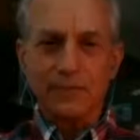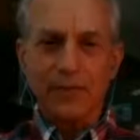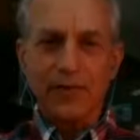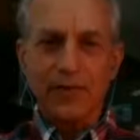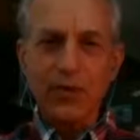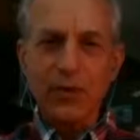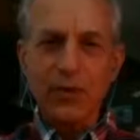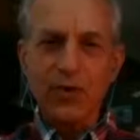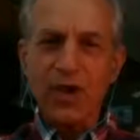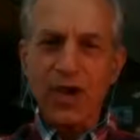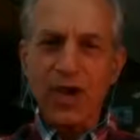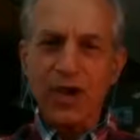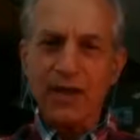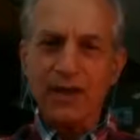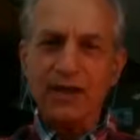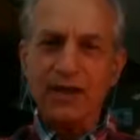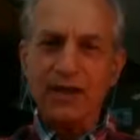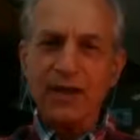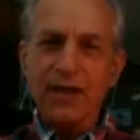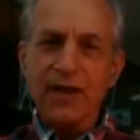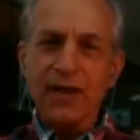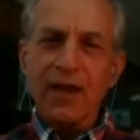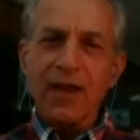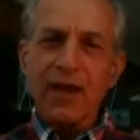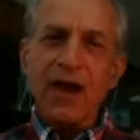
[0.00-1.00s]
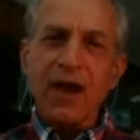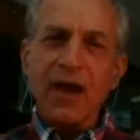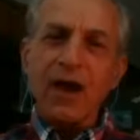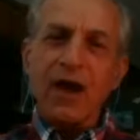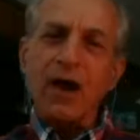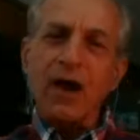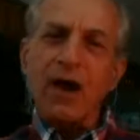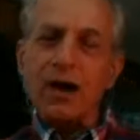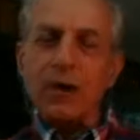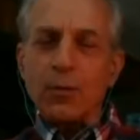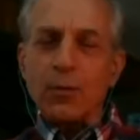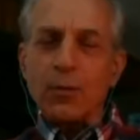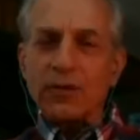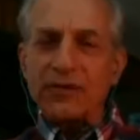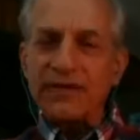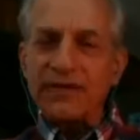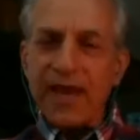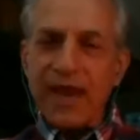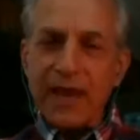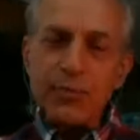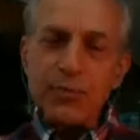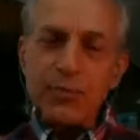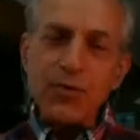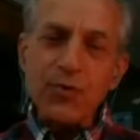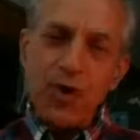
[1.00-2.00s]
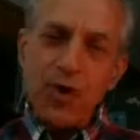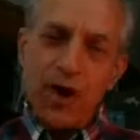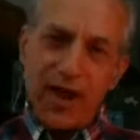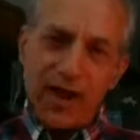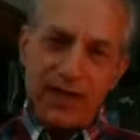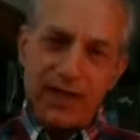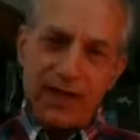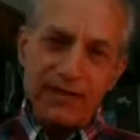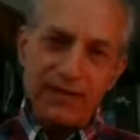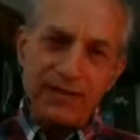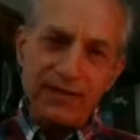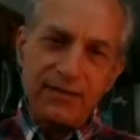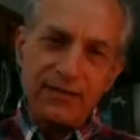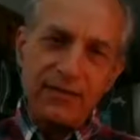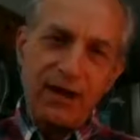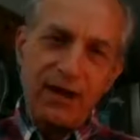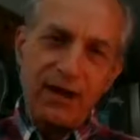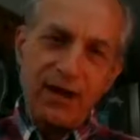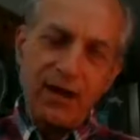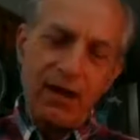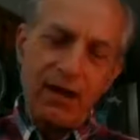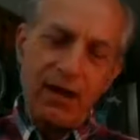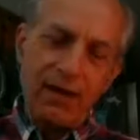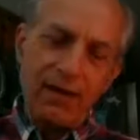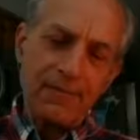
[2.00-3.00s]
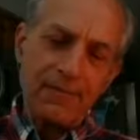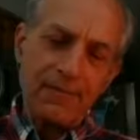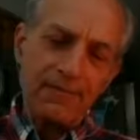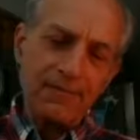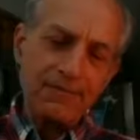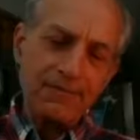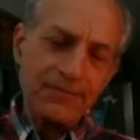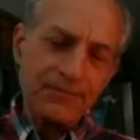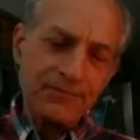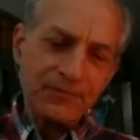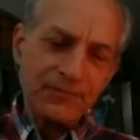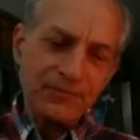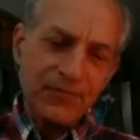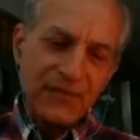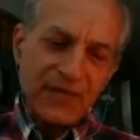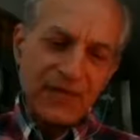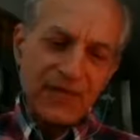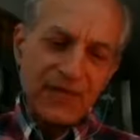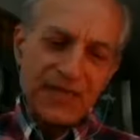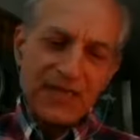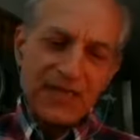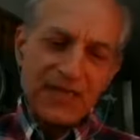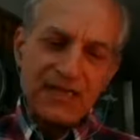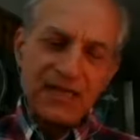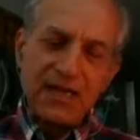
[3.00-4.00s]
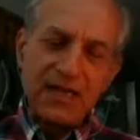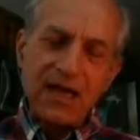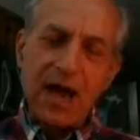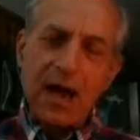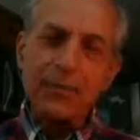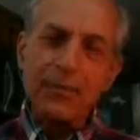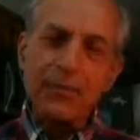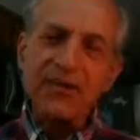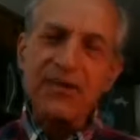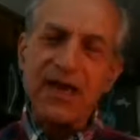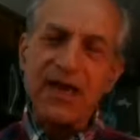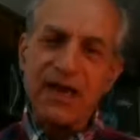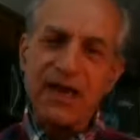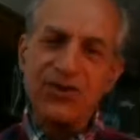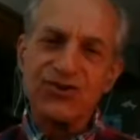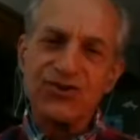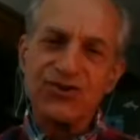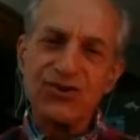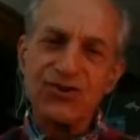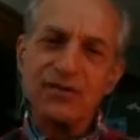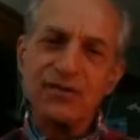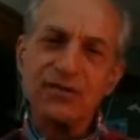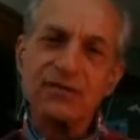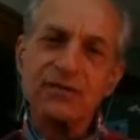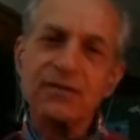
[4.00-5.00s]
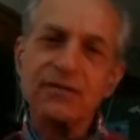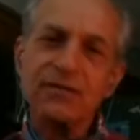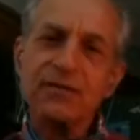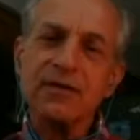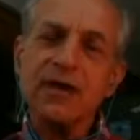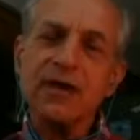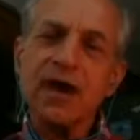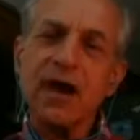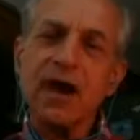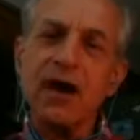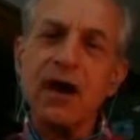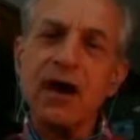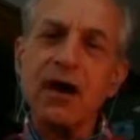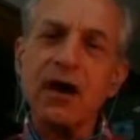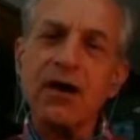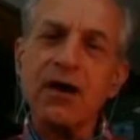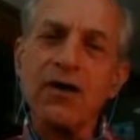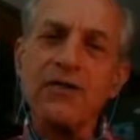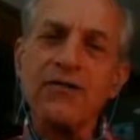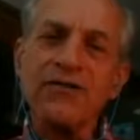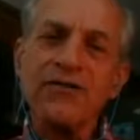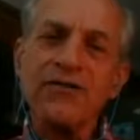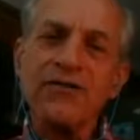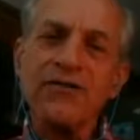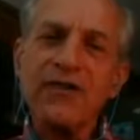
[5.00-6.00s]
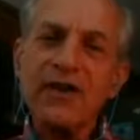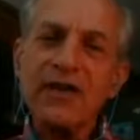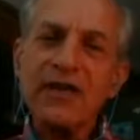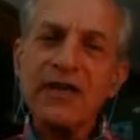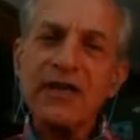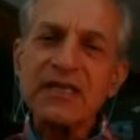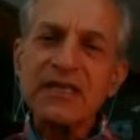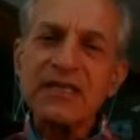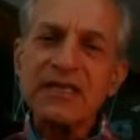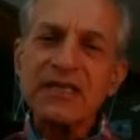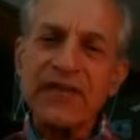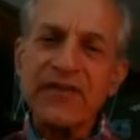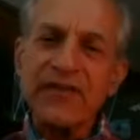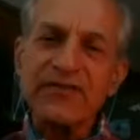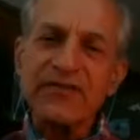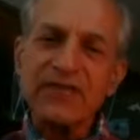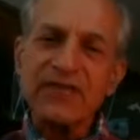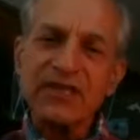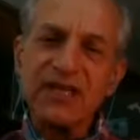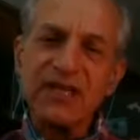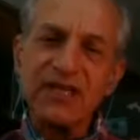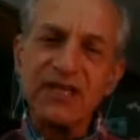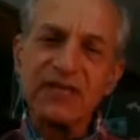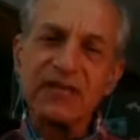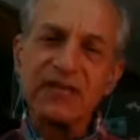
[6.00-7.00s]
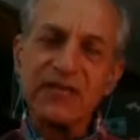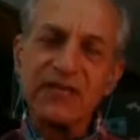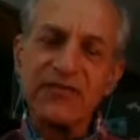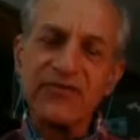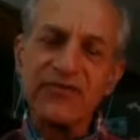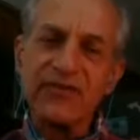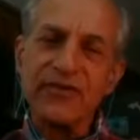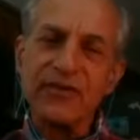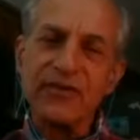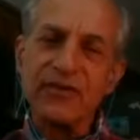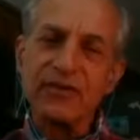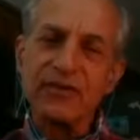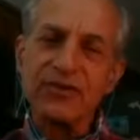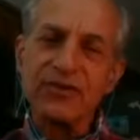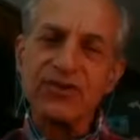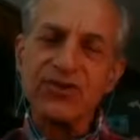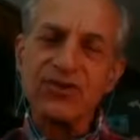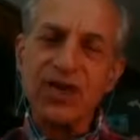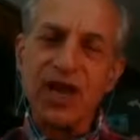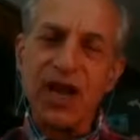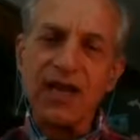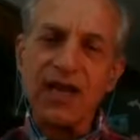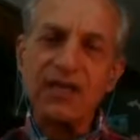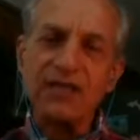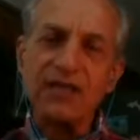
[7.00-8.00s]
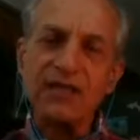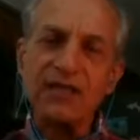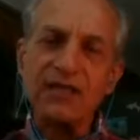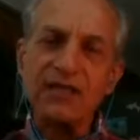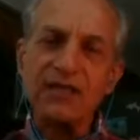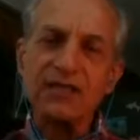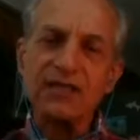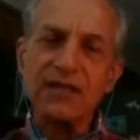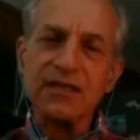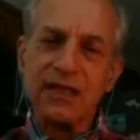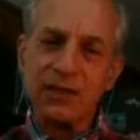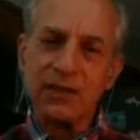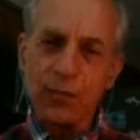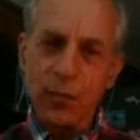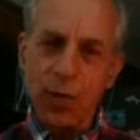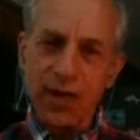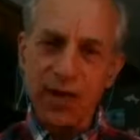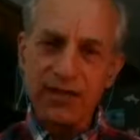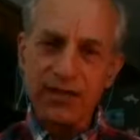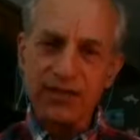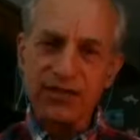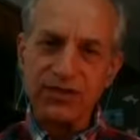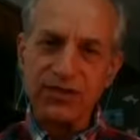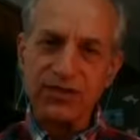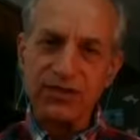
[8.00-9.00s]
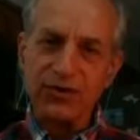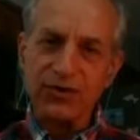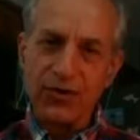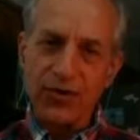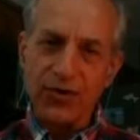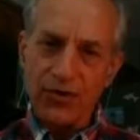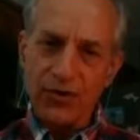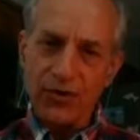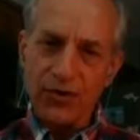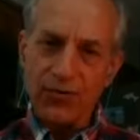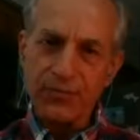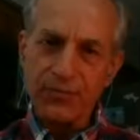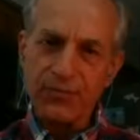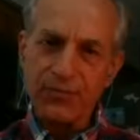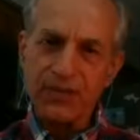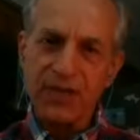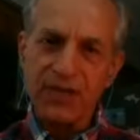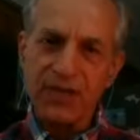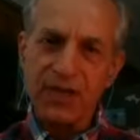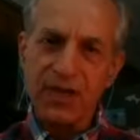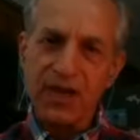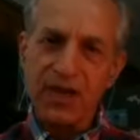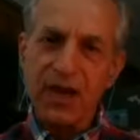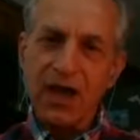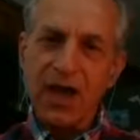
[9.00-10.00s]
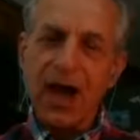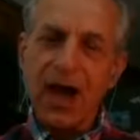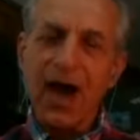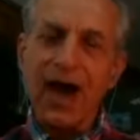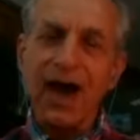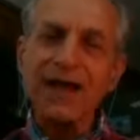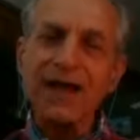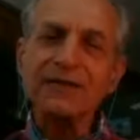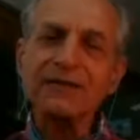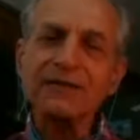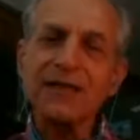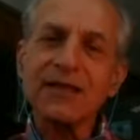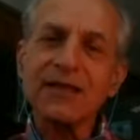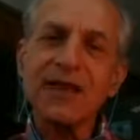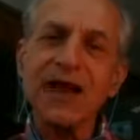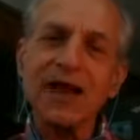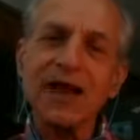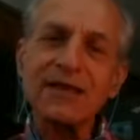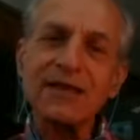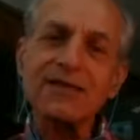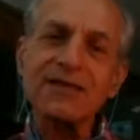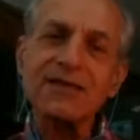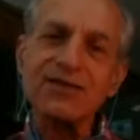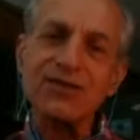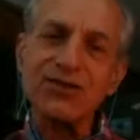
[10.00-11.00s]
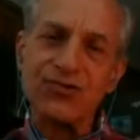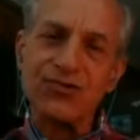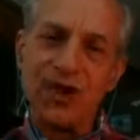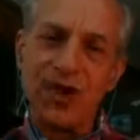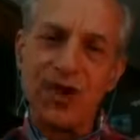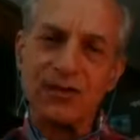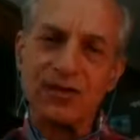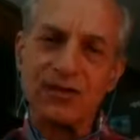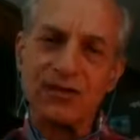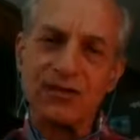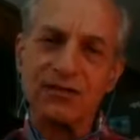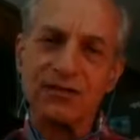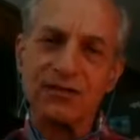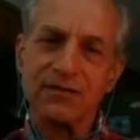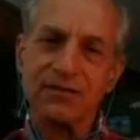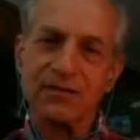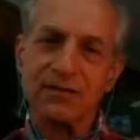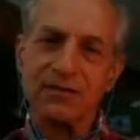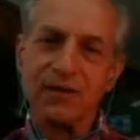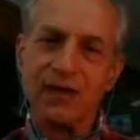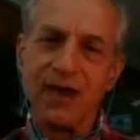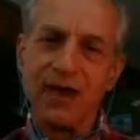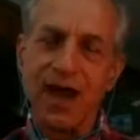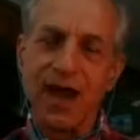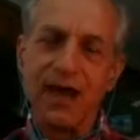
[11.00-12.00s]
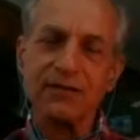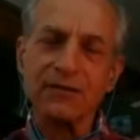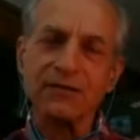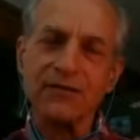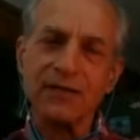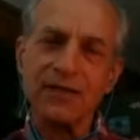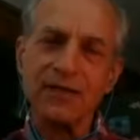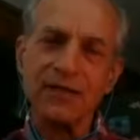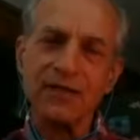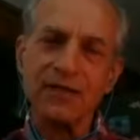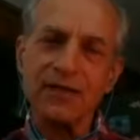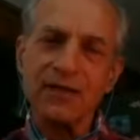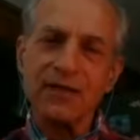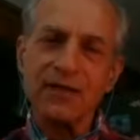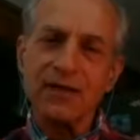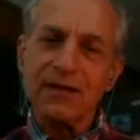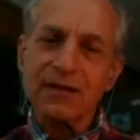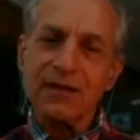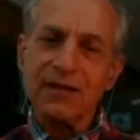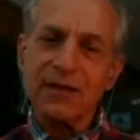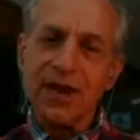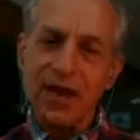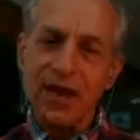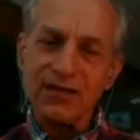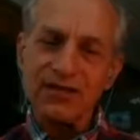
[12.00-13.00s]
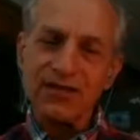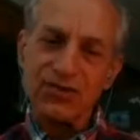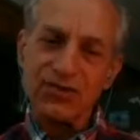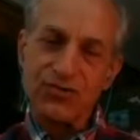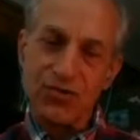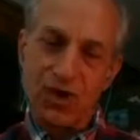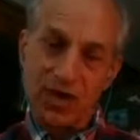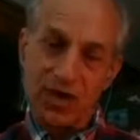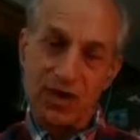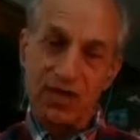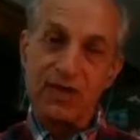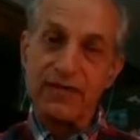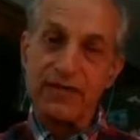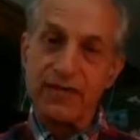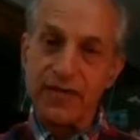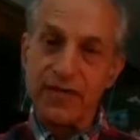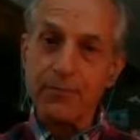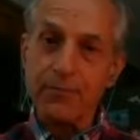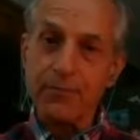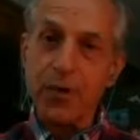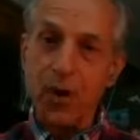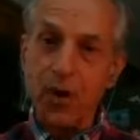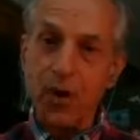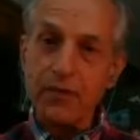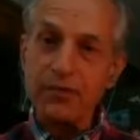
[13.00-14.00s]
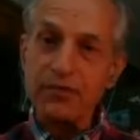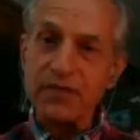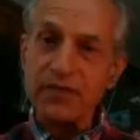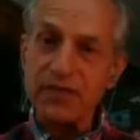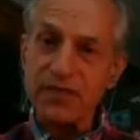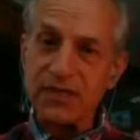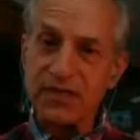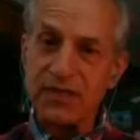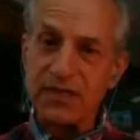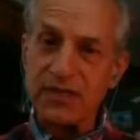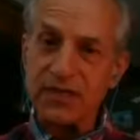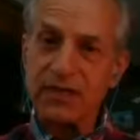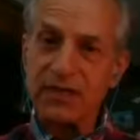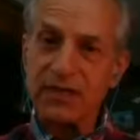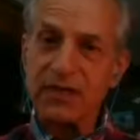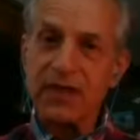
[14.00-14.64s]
Okay. Well, taperaid is a combination of 17 different Chinese and Western herbs, highly concentrated in their potency.